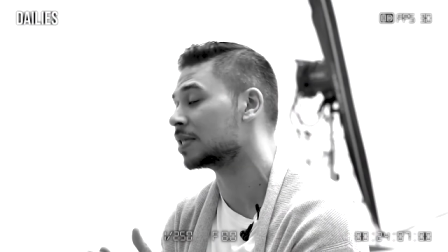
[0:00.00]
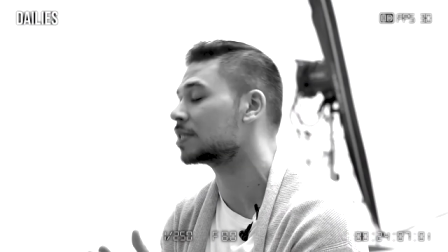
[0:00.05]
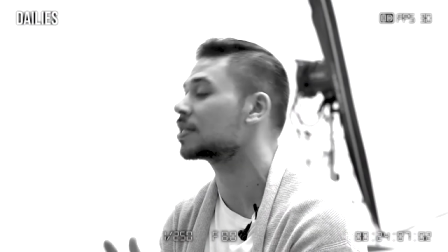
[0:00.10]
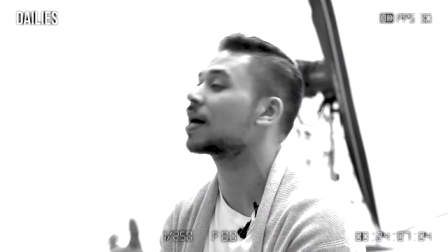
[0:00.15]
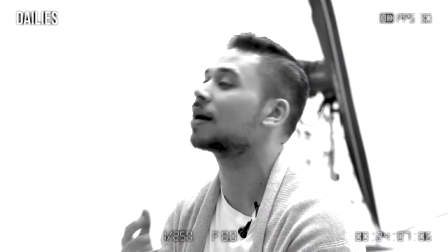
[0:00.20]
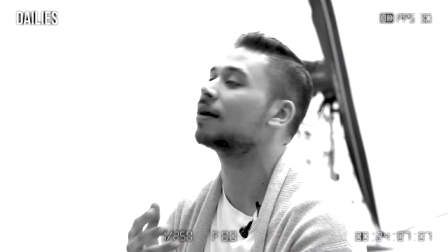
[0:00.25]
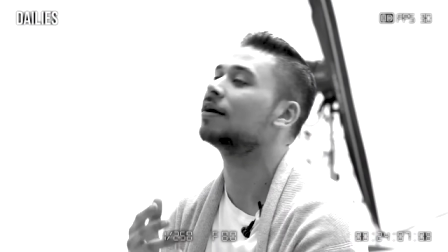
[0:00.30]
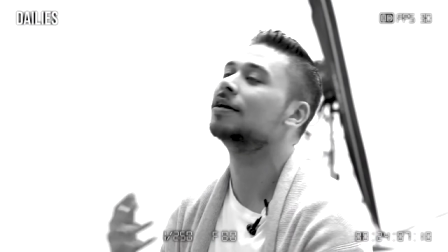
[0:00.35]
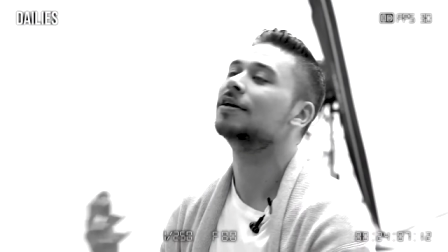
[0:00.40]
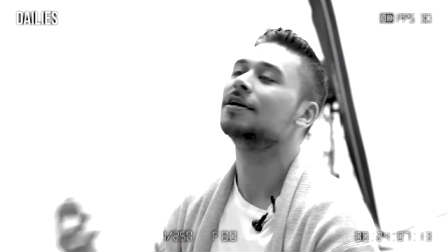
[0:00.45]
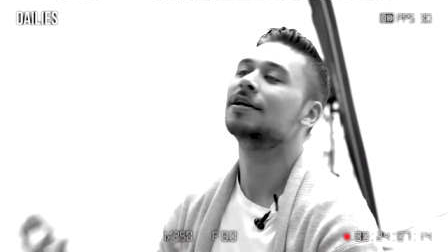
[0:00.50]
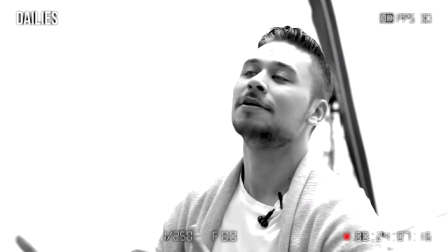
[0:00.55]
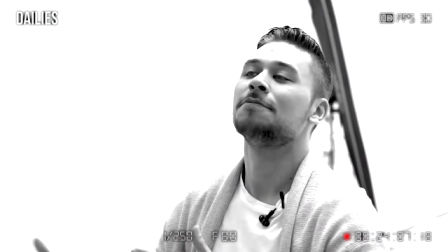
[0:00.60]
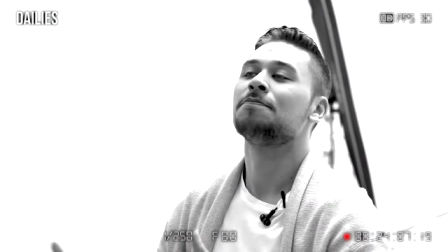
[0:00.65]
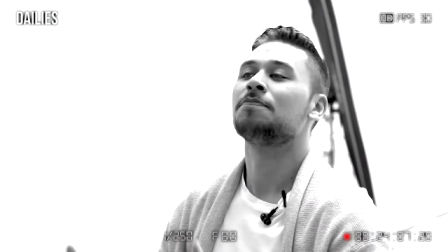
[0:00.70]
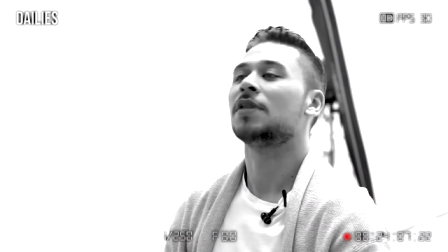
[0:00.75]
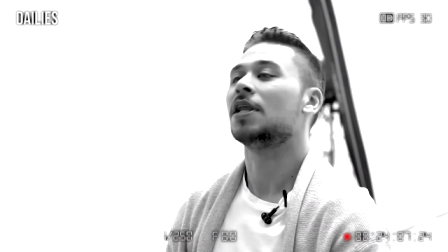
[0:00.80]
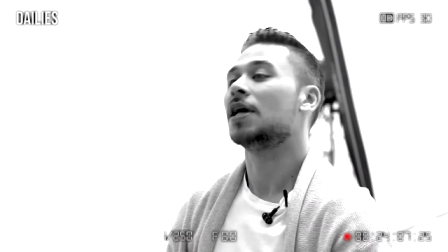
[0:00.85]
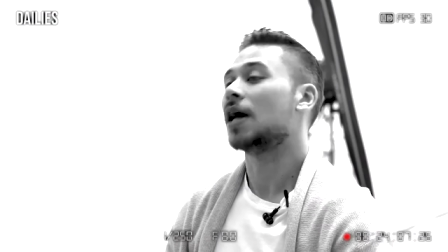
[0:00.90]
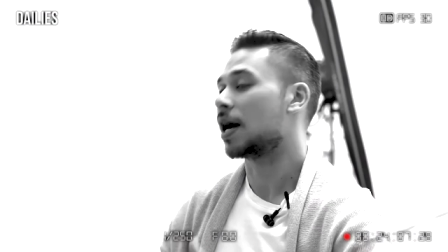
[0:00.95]
Now,
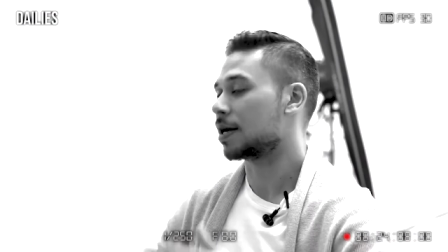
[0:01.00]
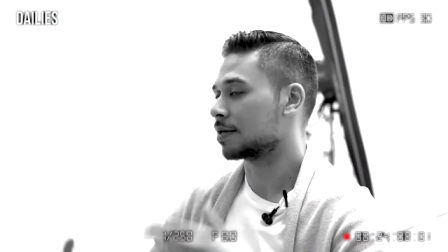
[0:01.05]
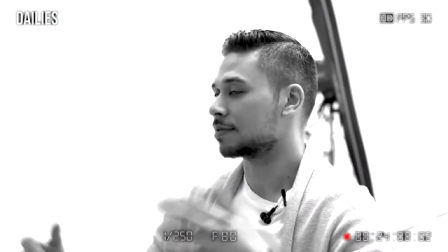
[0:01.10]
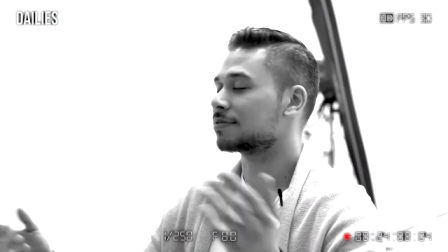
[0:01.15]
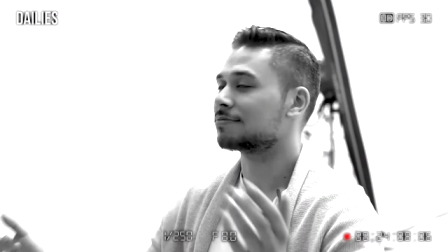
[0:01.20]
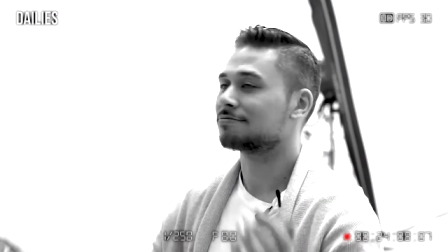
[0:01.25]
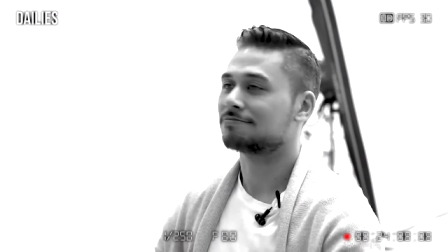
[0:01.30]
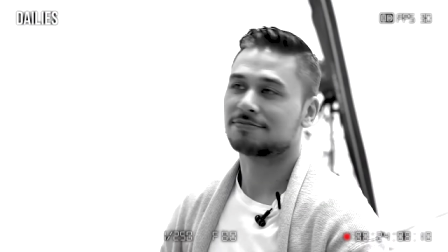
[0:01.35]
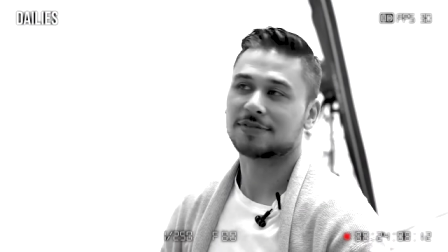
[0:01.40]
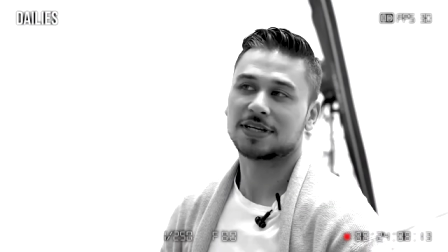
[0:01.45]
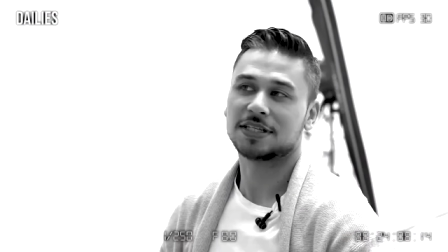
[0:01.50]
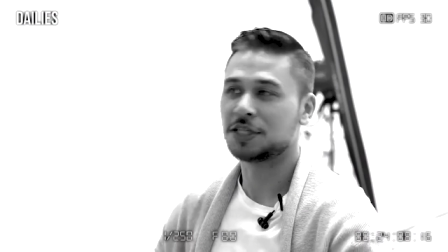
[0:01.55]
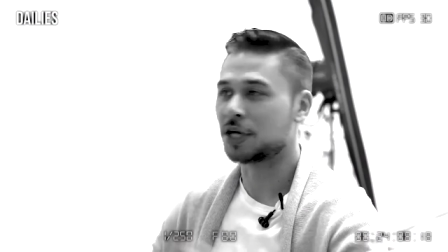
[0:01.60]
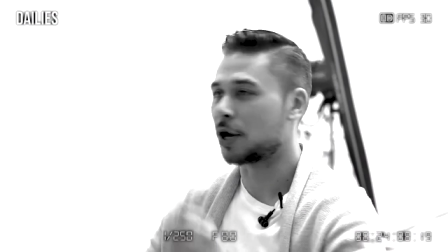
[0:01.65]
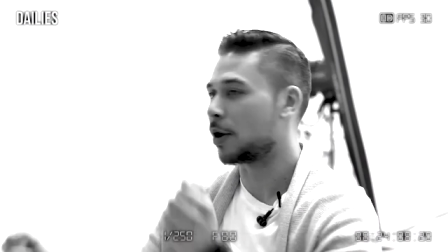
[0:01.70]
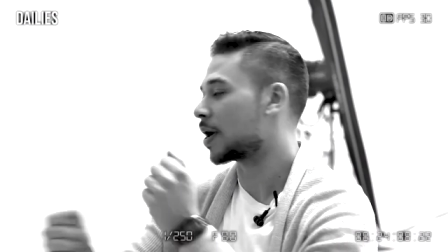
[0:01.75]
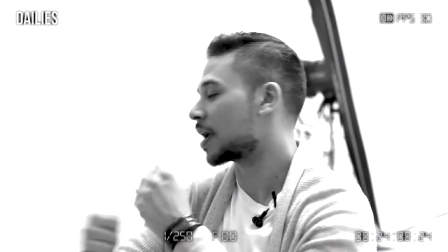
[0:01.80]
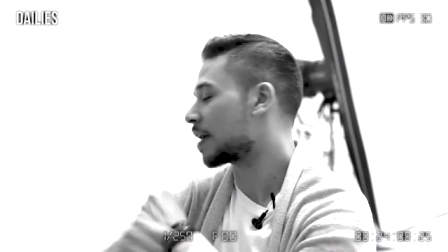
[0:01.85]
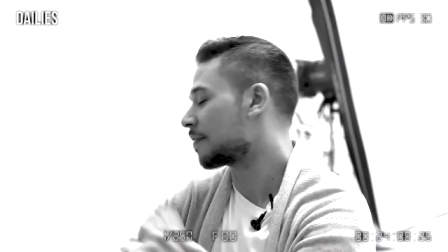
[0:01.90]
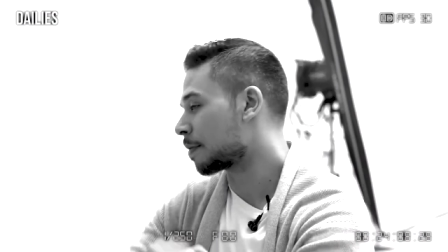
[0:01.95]
I, you
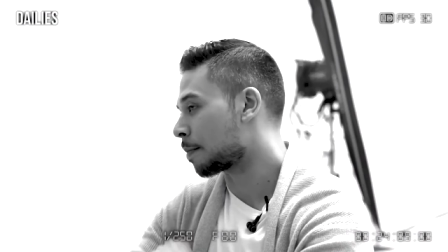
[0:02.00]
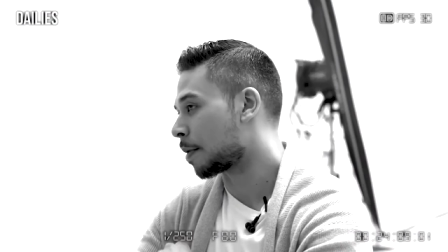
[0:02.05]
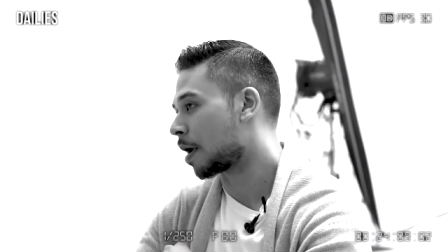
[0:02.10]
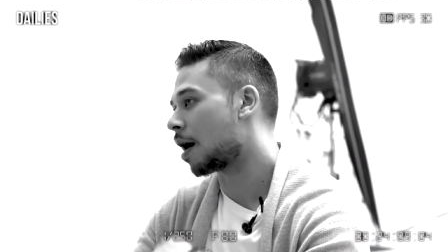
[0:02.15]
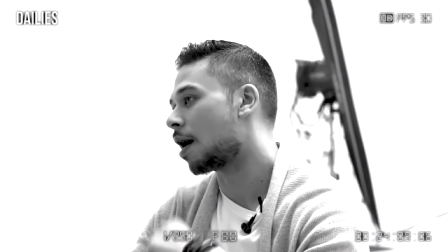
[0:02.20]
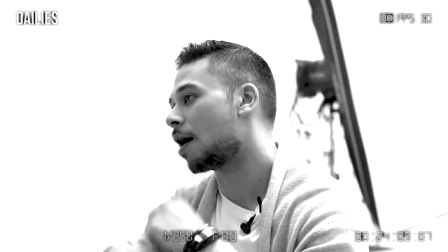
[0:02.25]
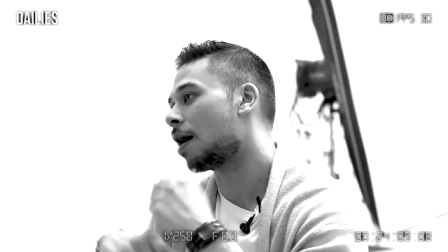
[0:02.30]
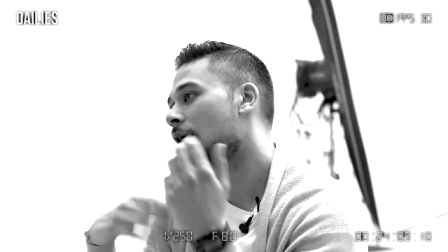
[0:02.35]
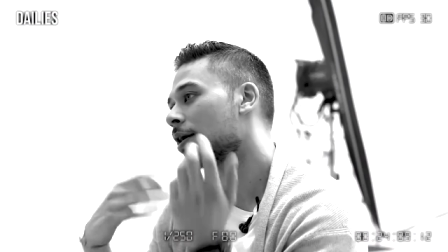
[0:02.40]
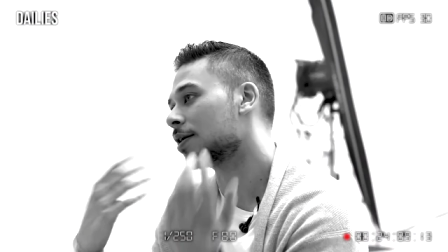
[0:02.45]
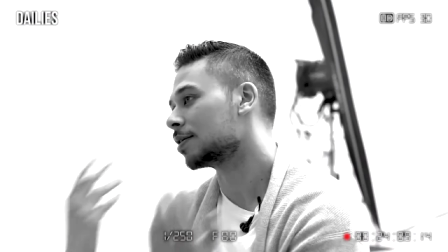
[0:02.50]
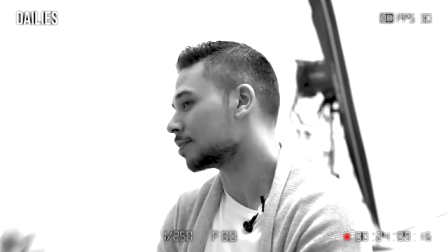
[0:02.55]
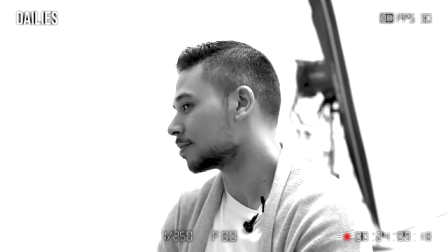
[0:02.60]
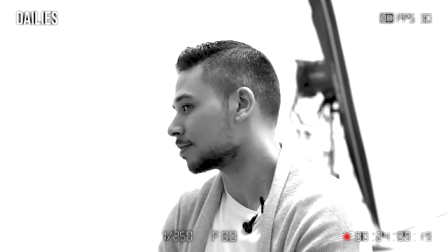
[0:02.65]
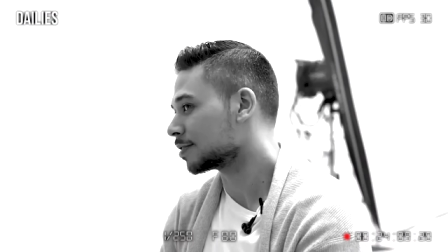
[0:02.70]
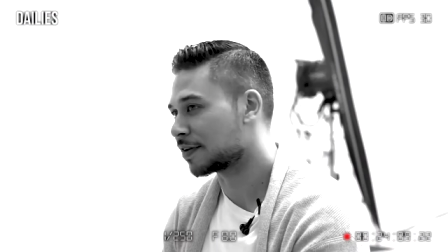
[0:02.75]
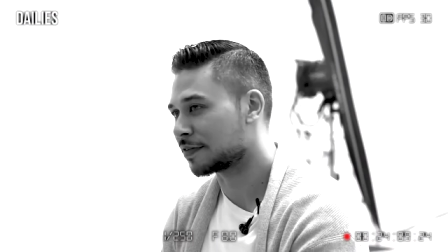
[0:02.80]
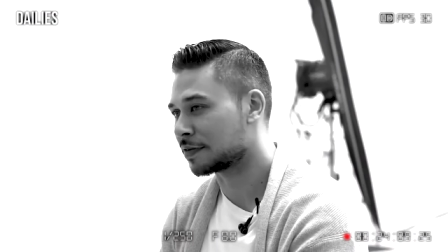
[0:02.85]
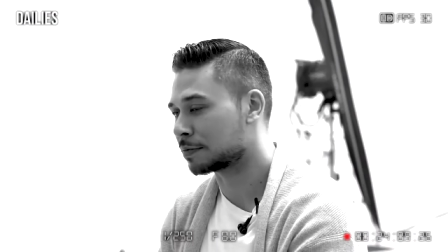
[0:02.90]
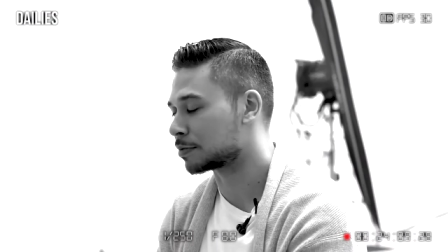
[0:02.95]
know, I give them a
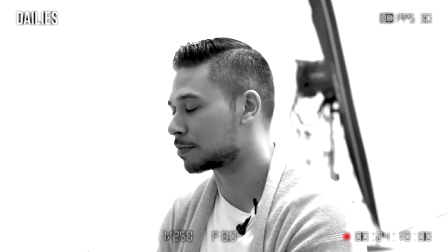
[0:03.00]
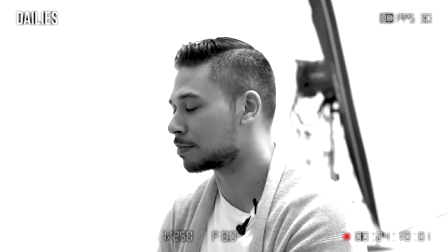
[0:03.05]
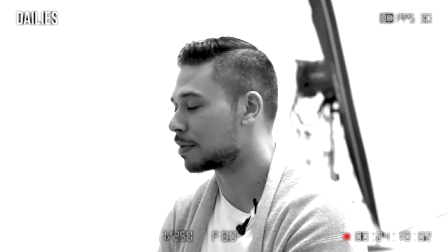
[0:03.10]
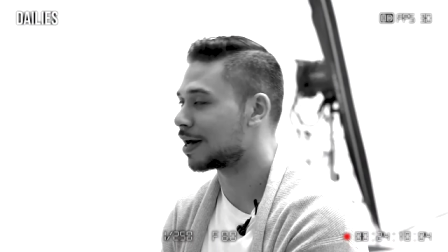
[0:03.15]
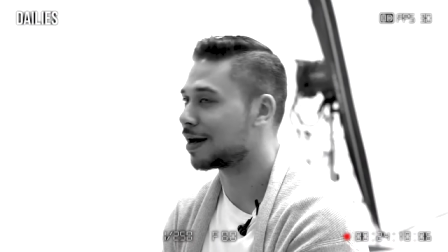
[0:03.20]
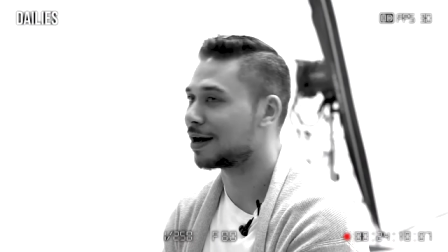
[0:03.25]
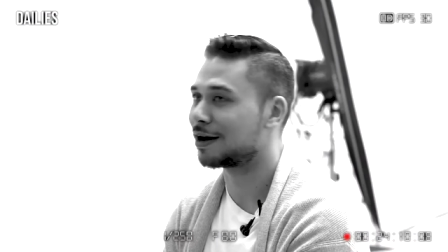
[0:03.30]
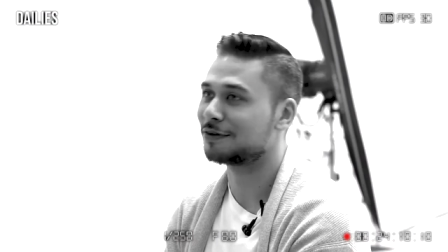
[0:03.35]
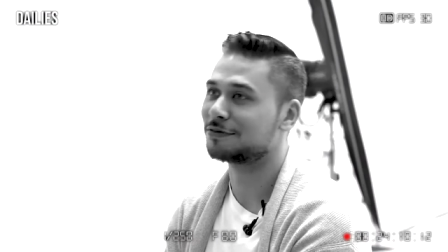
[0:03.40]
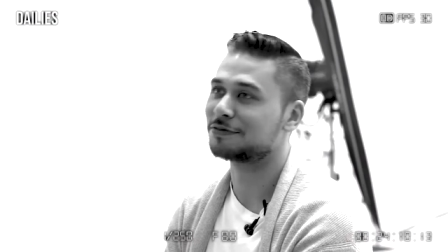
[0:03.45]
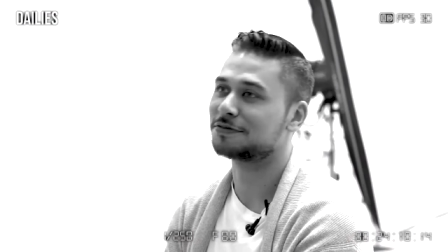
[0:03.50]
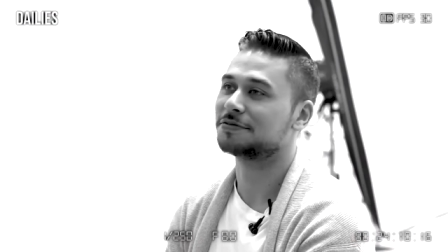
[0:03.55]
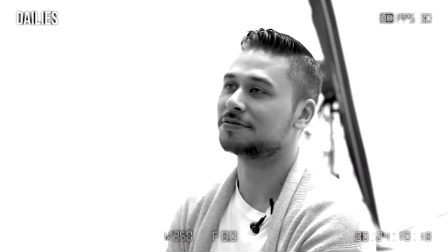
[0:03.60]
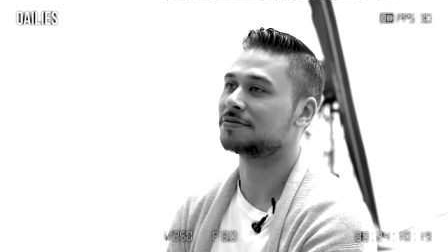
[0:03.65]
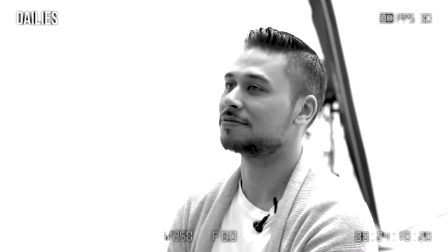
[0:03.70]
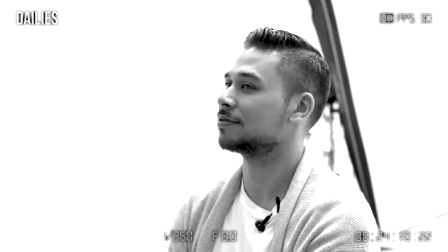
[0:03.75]
hug, give them some love,